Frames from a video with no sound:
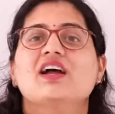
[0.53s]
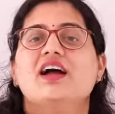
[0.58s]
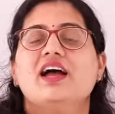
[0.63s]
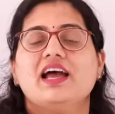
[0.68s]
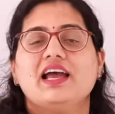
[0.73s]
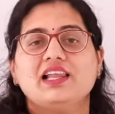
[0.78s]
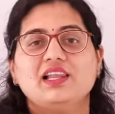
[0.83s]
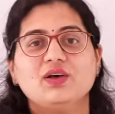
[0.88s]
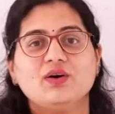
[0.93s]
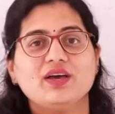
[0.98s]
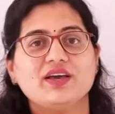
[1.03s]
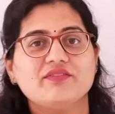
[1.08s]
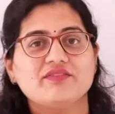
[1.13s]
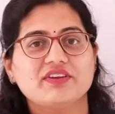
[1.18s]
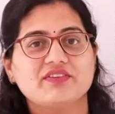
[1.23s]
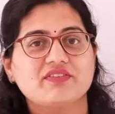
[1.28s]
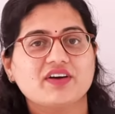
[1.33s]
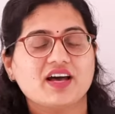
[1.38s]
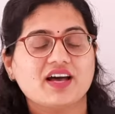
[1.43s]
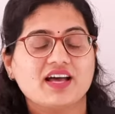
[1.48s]
Hello
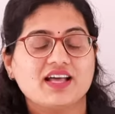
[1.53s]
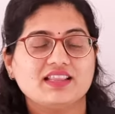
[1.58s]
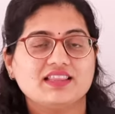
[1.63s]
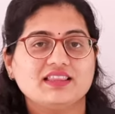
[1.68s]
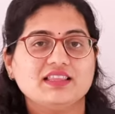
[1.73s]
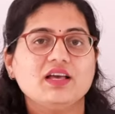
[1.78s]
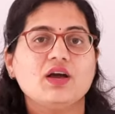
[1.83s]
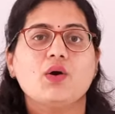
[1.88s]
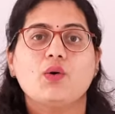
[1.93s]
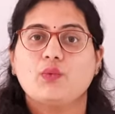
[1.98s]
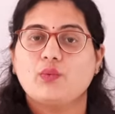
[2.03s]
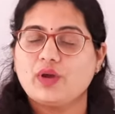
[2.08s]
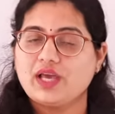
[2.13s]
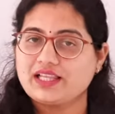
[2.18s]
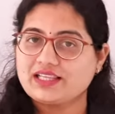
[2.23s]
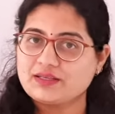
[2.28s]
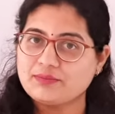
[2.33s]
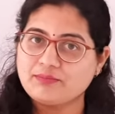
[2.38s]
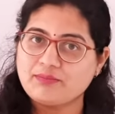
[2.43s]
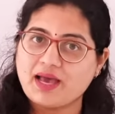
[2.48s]
everyone, welcome